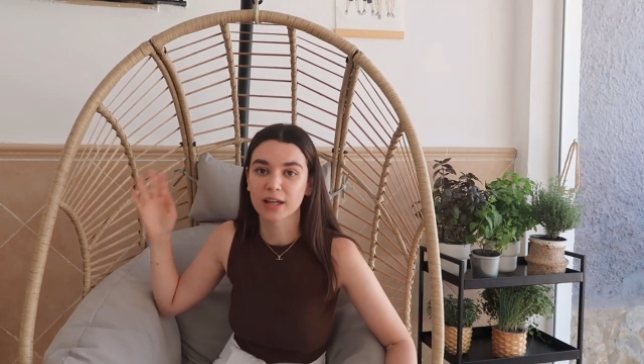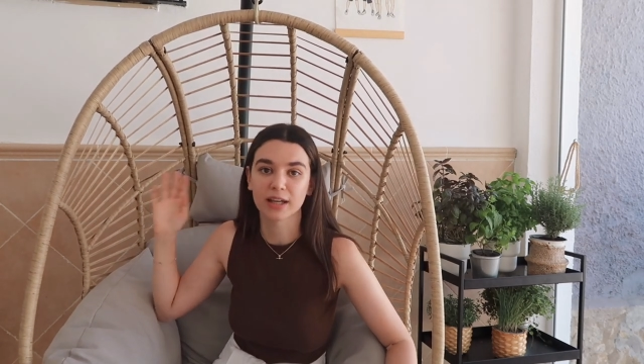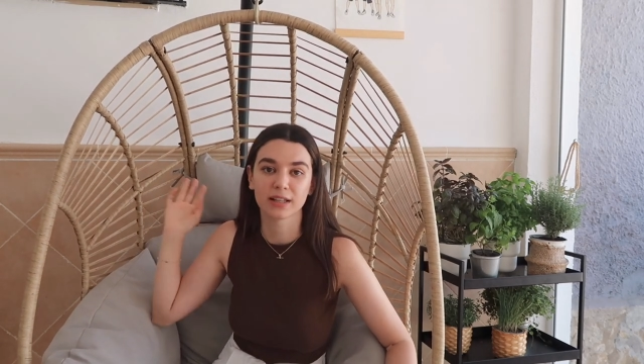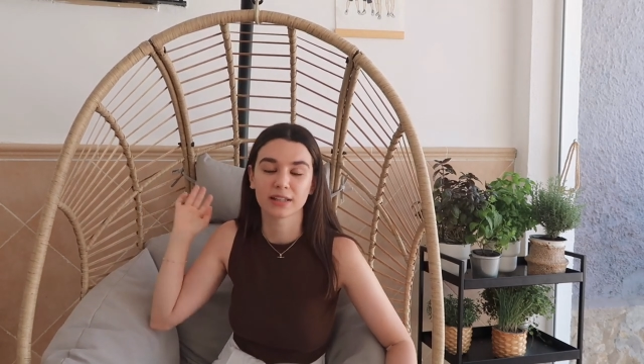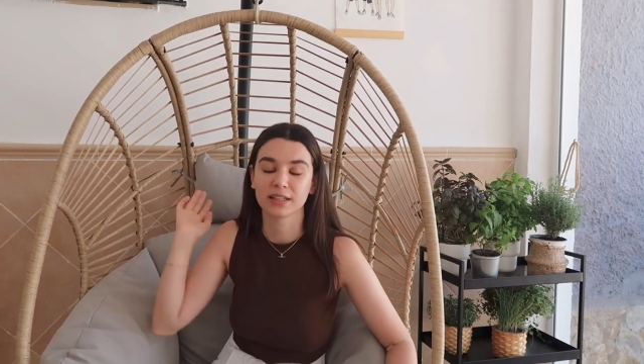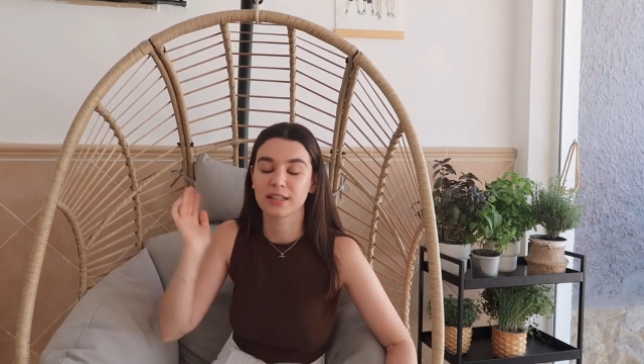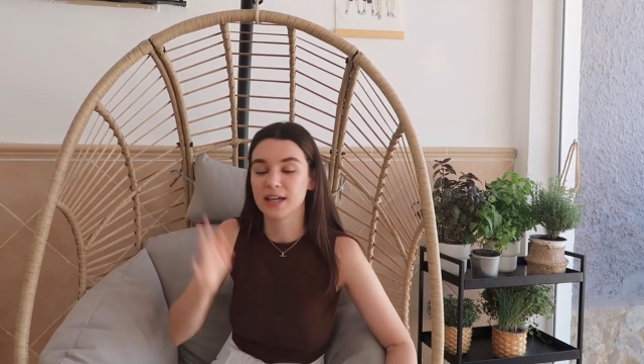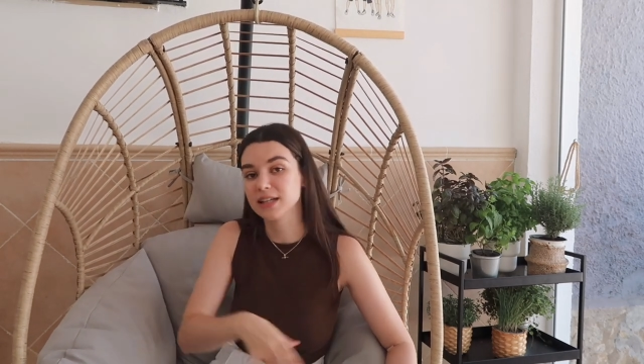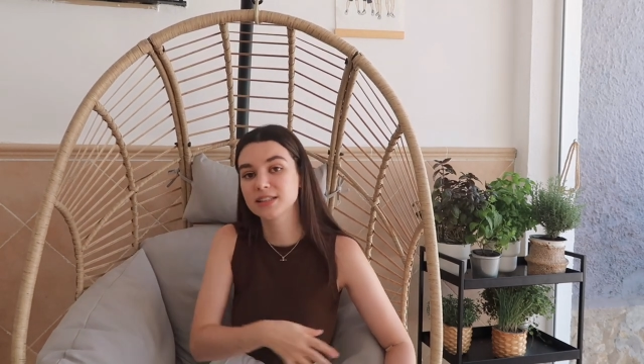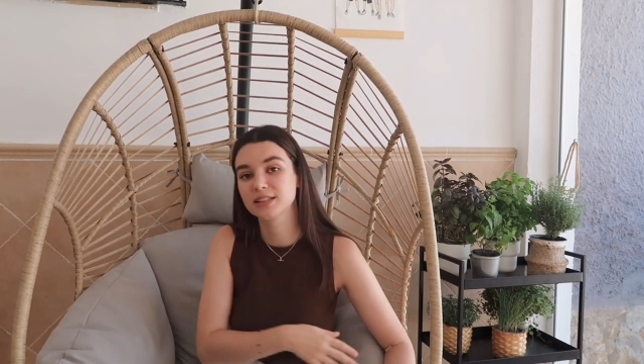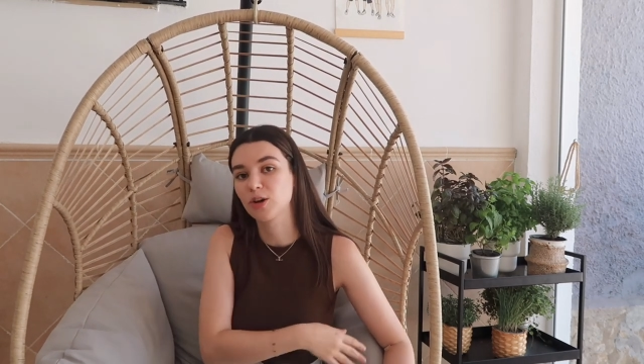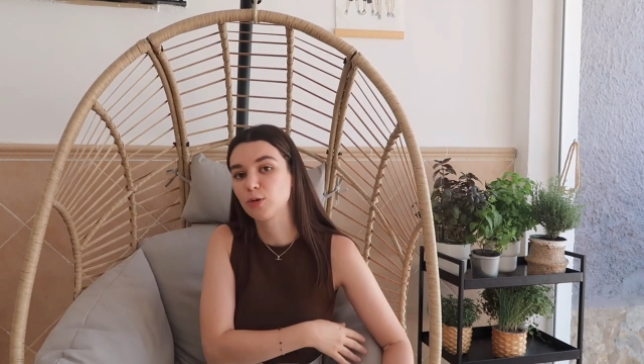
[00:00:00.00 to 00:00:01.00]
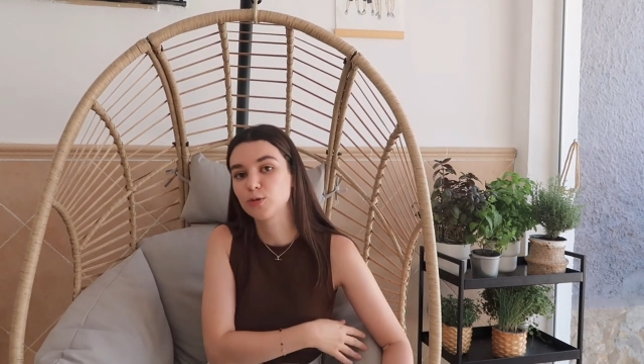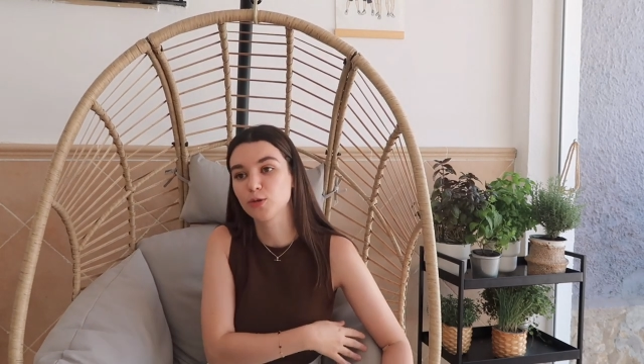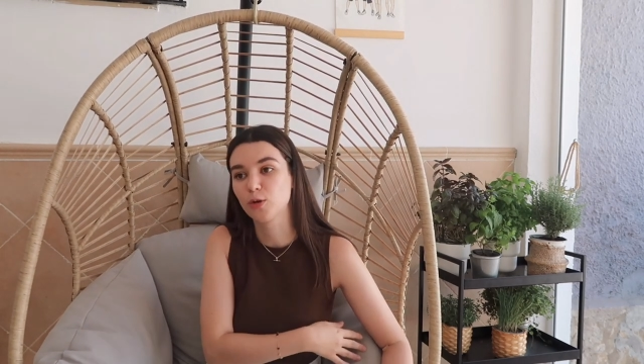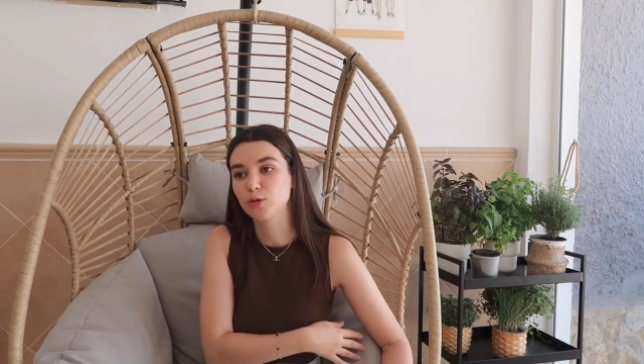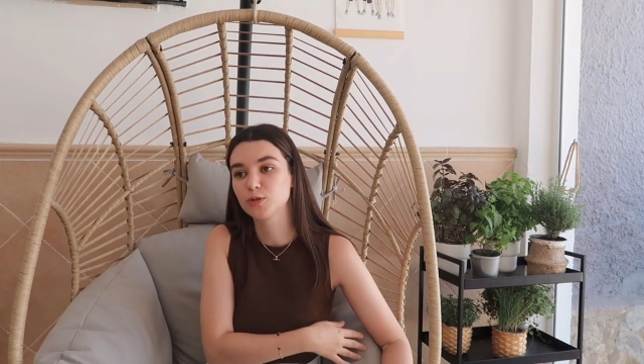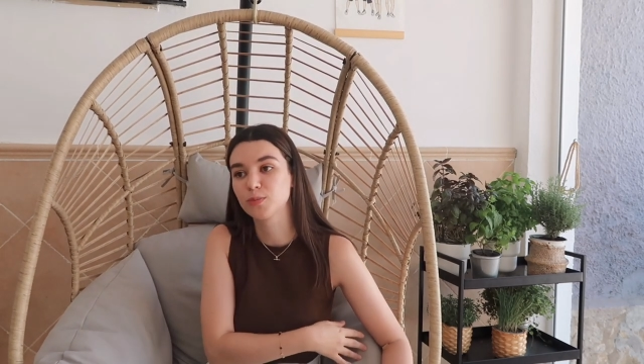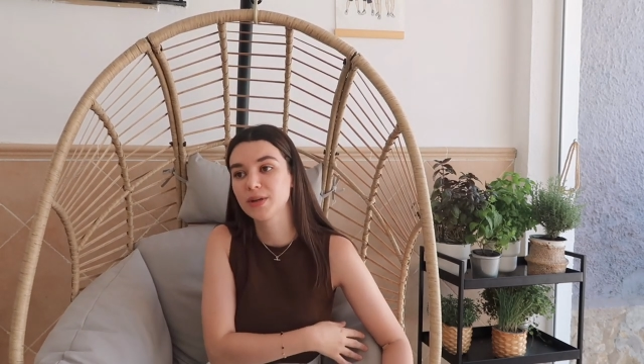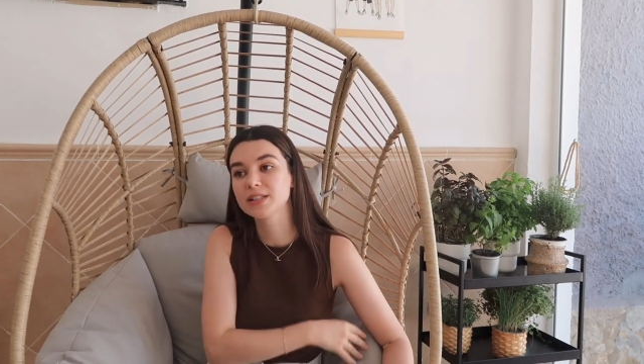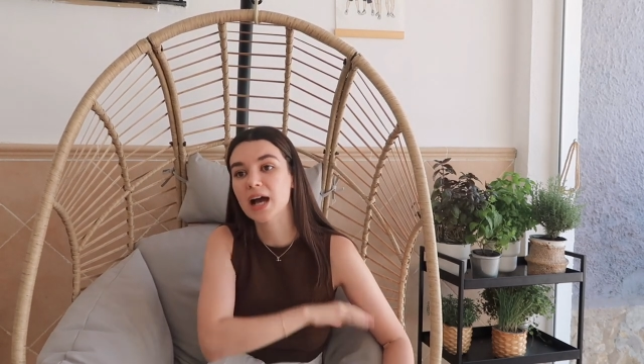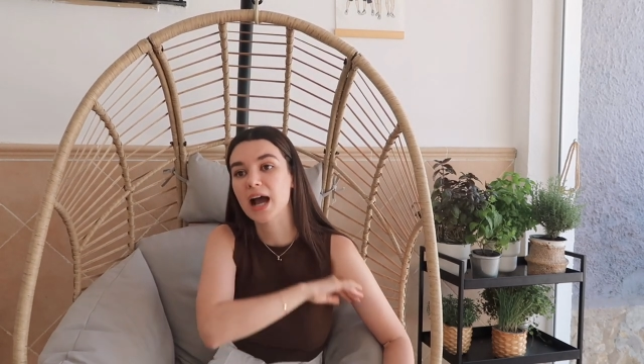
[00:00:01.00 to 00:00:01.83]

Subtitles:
like yes, go to Goldsmiths.